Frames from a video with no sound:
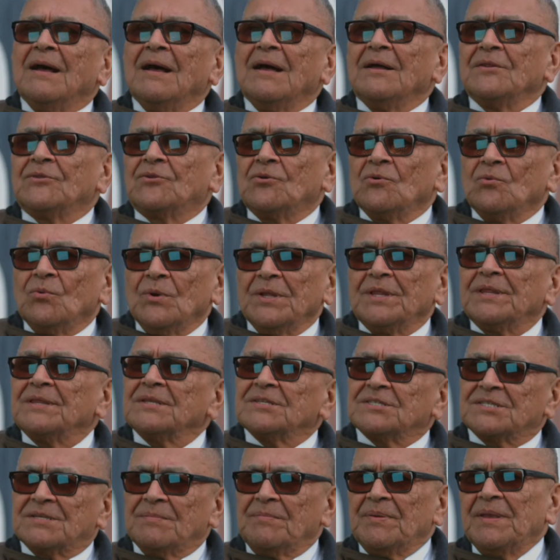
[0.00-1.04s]
uh, to
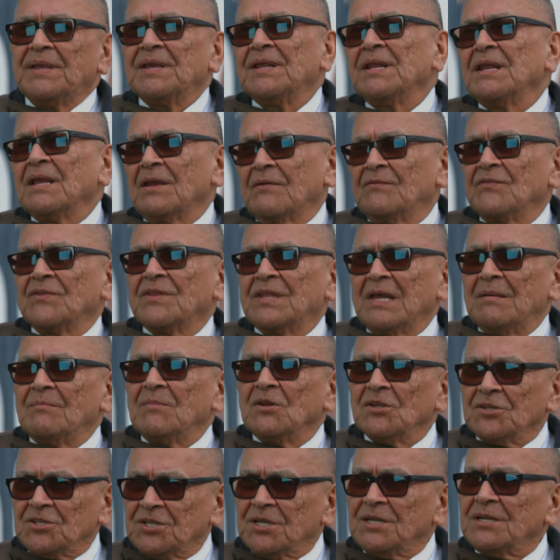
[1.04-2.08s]
witness the beginning of the
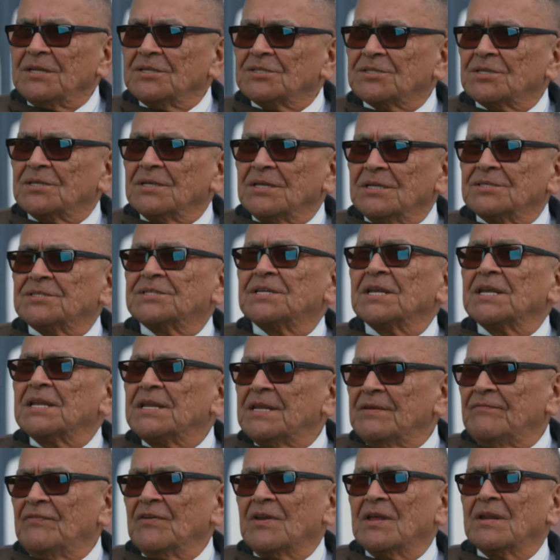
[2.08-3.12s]
demolition is a
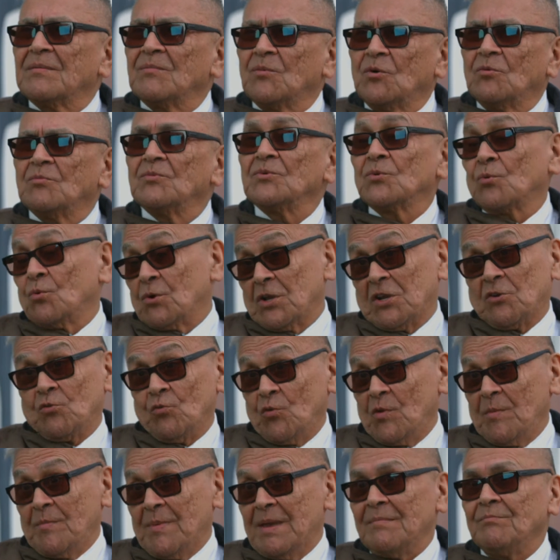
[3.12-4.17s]
significant moment we're going to
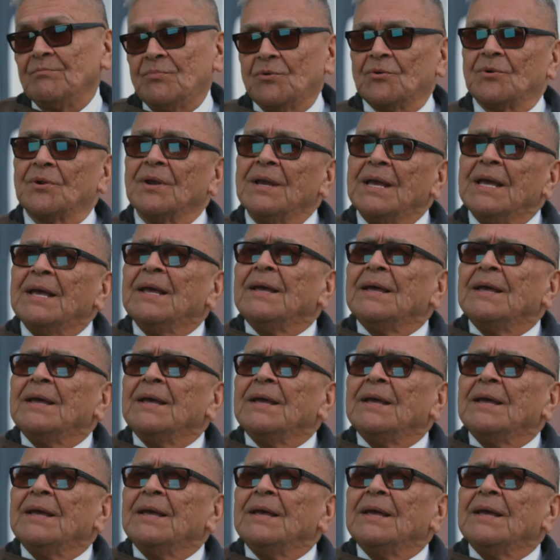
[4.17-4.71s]
remember